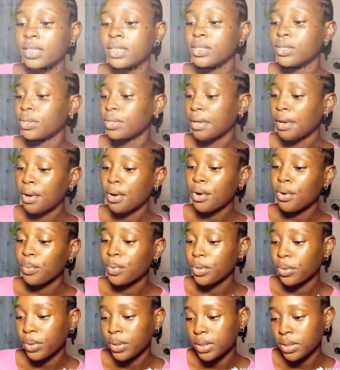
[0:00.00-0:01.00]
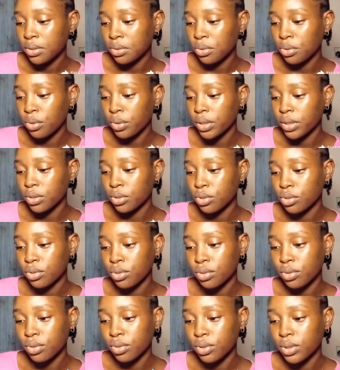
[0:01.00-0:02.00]
So now we're going to go
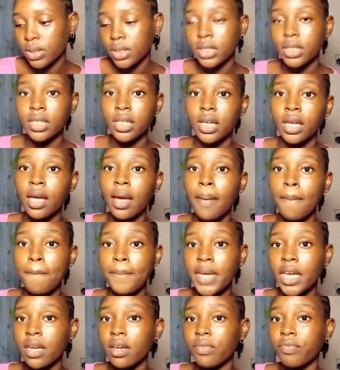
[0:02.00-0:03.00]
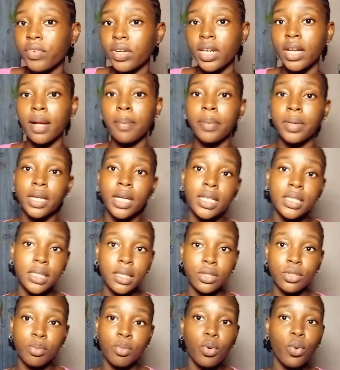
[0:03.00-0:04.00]
into the May recap and
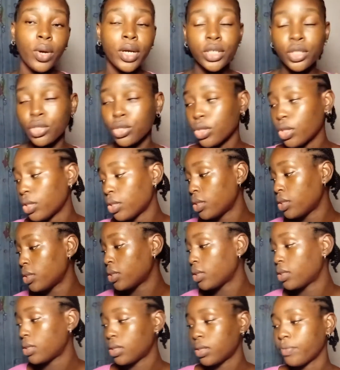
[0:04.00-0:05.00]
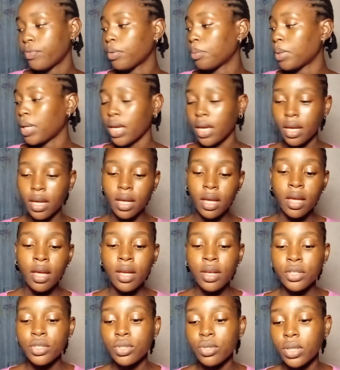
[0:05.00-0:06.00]
answer some questions from here.
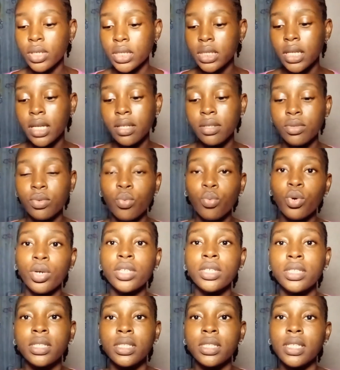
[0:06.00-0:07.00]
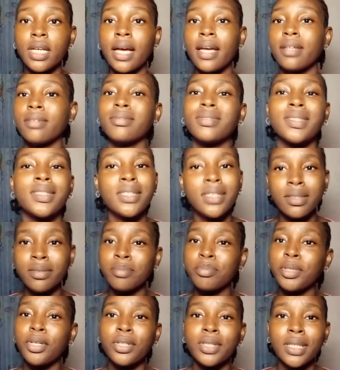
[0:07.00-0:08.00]
So it said, what did I see?
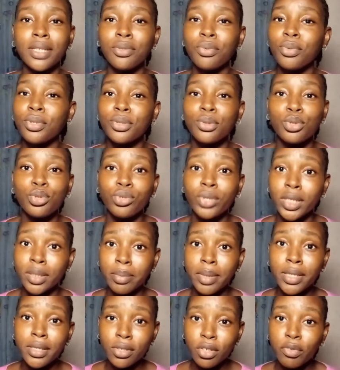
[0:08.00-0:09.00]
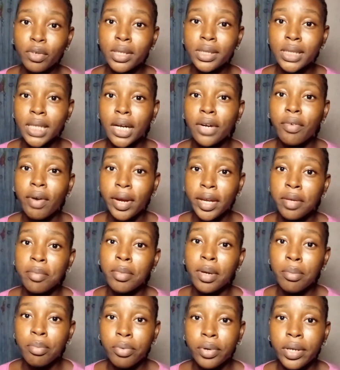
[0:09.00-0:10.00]
Because I don't want to stress myself and start cracking
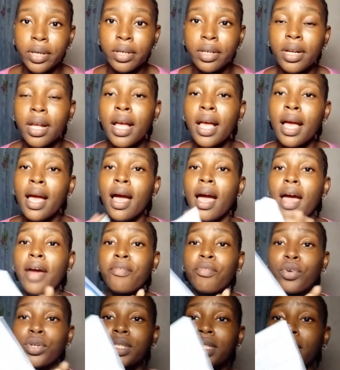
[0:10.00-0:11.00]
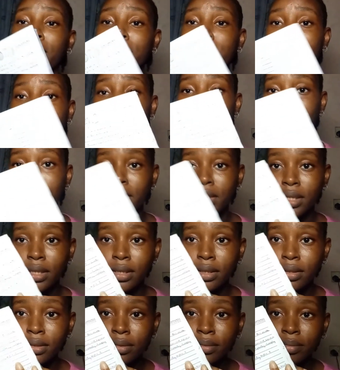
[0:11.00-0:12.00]
my brain, I wrote out
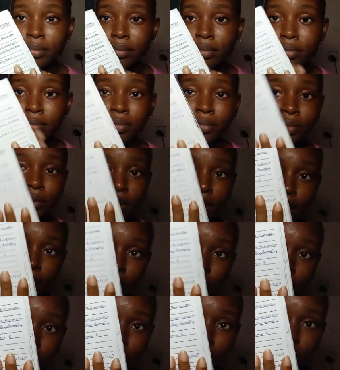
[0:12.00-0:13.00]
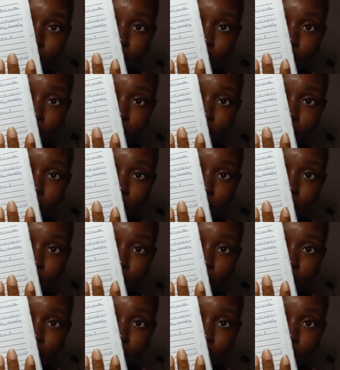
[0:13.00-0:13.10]
everything that I'm gonna